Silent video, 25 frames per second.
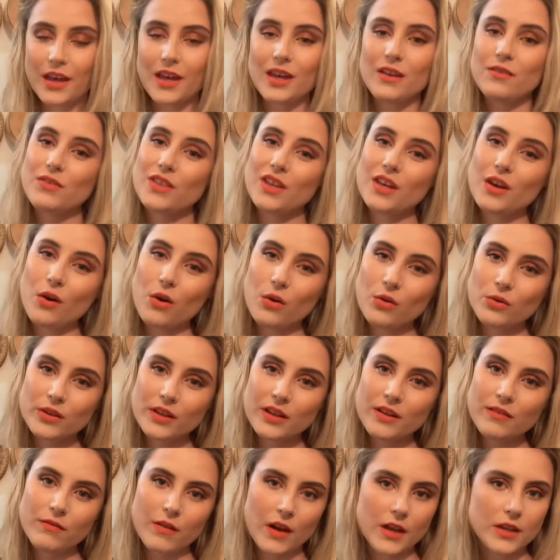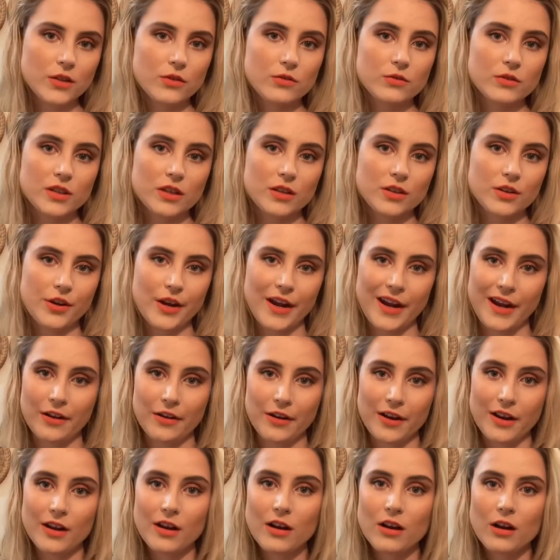If the only venues in your
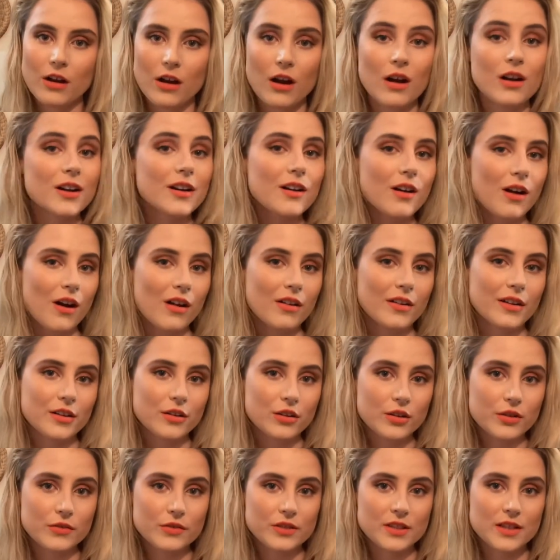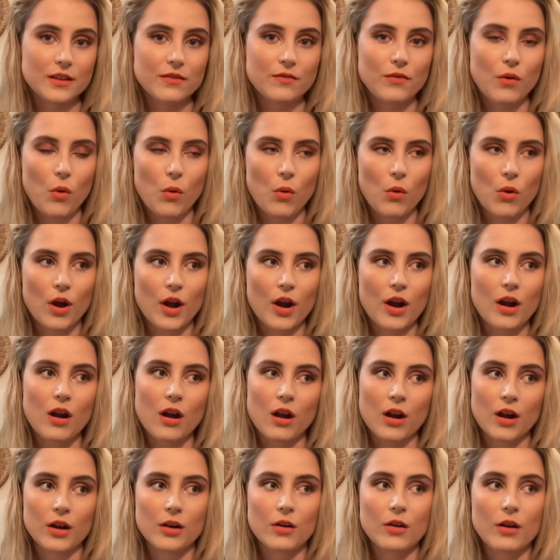area are all-inclusive or
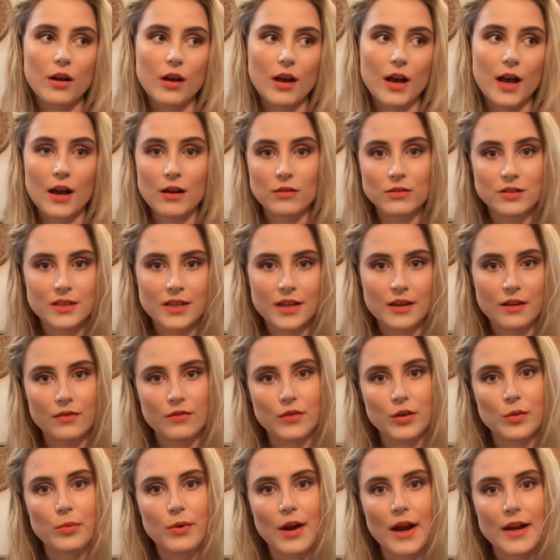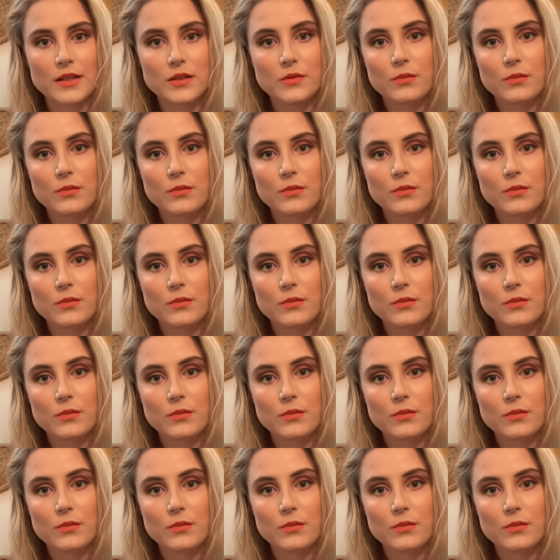are outside of your price